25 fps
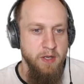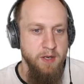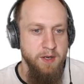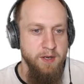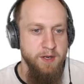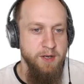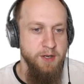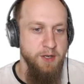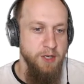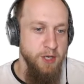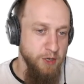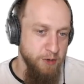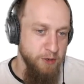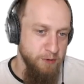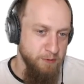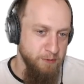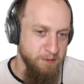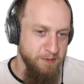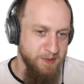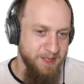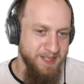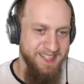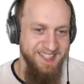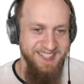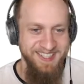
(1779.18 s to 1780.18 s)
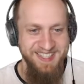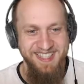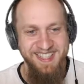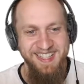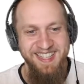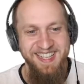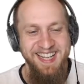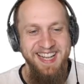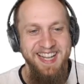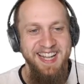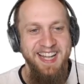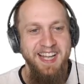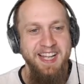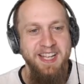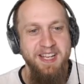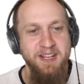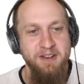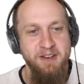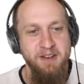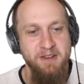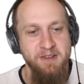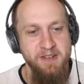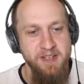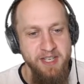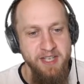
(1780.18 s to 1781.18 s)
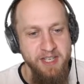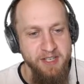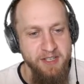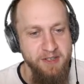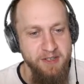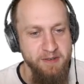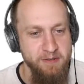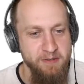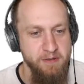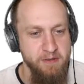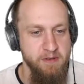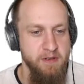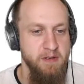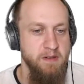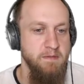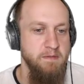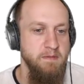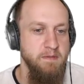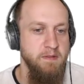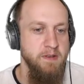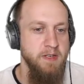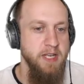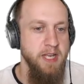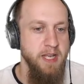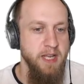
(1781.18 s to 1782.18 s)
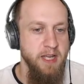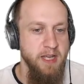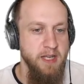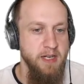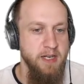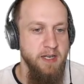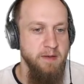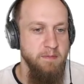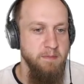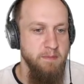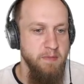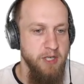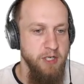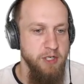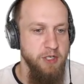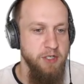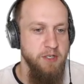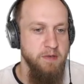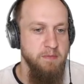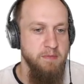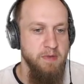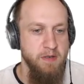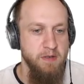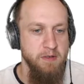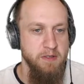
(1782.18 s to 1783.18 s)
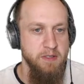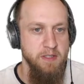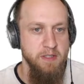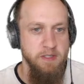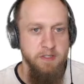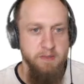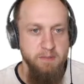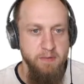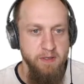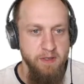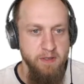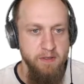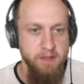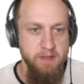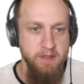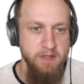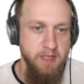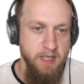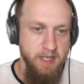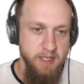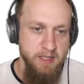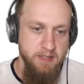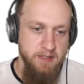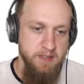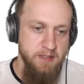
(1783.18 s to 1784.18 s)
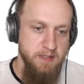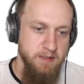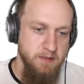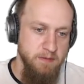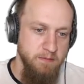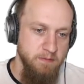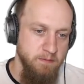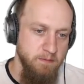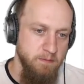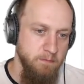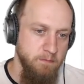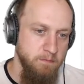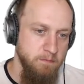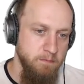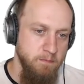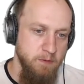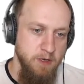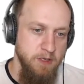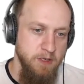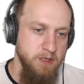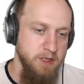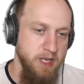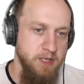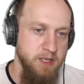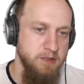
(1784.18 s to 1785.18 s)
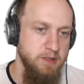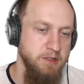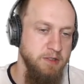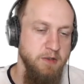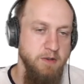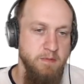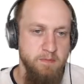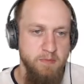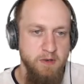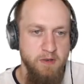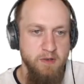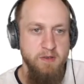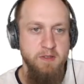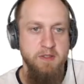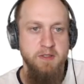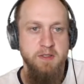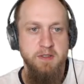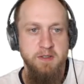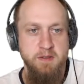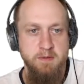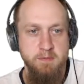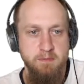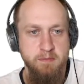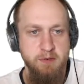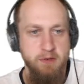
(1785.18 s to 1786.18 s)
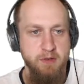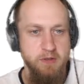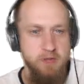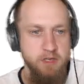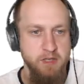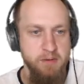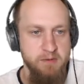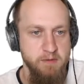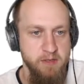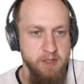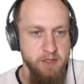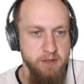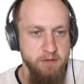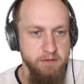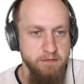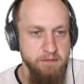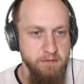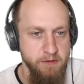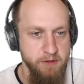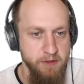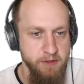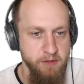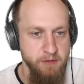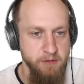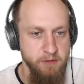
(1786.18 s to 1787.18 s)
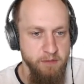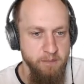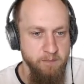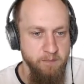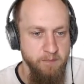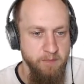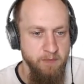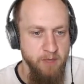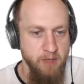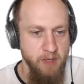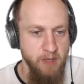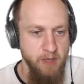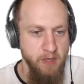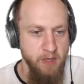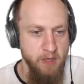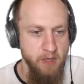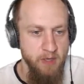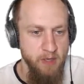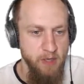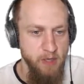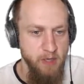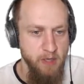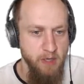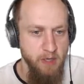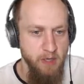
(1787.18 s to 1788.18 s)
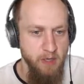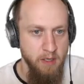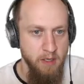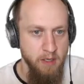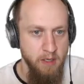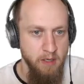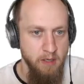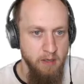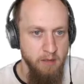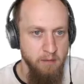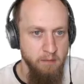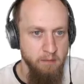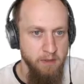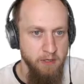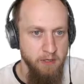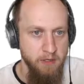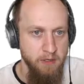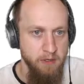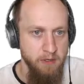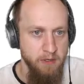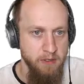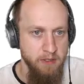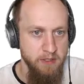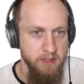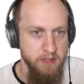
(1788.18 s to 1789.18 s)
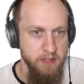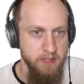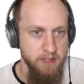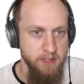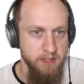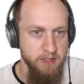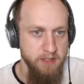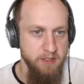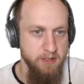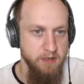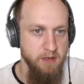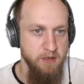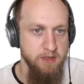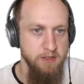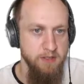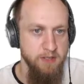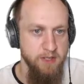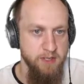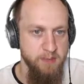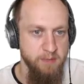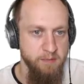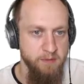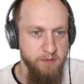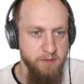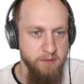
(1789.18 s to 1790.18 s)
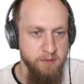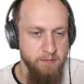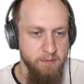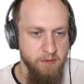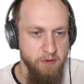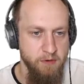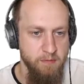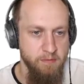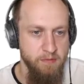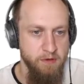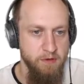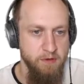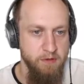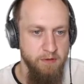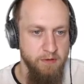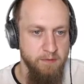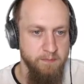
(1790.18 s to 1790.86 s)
No, you don't need to care that much about this, because that's what the Android Components project will do for you, because there's a concept component.